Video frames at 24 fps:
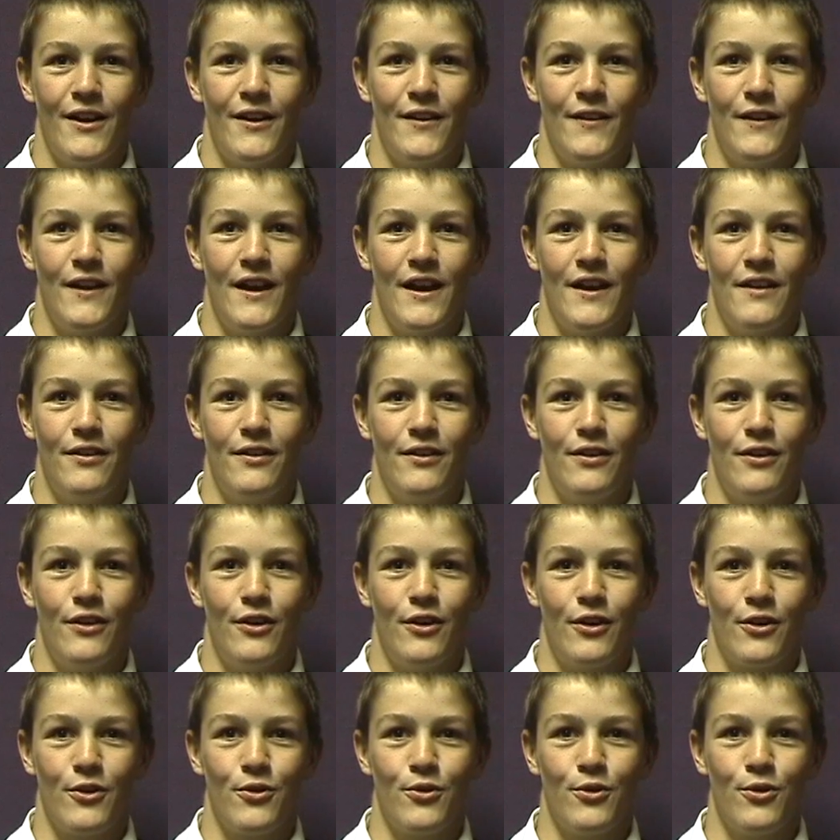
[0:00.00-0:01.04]
And then
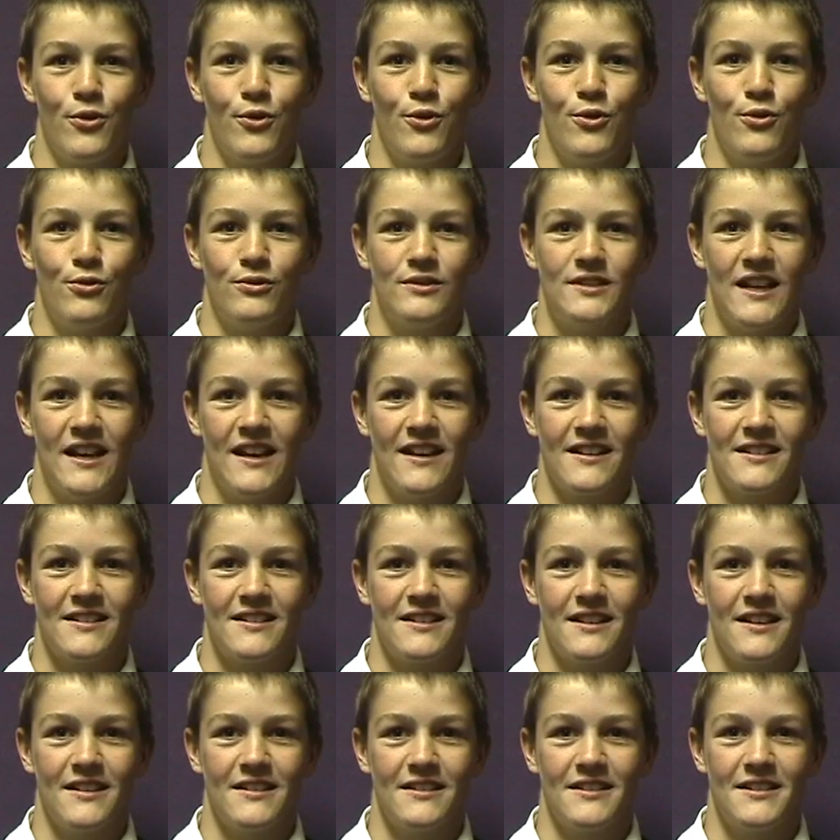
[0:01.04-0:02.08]
the cruel
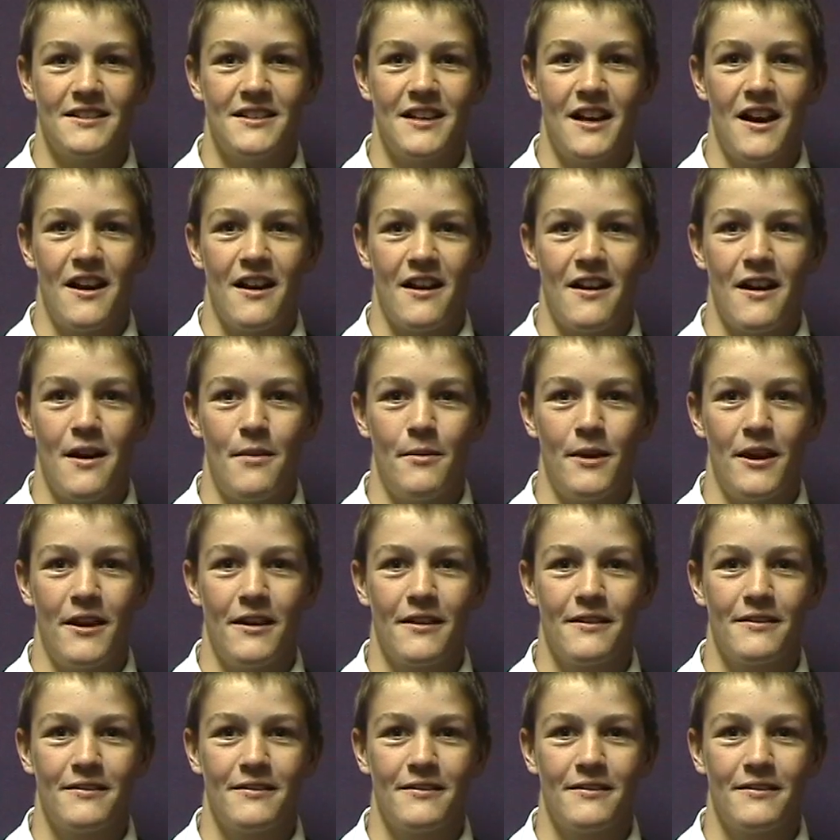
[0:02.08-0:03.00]
texts start coming.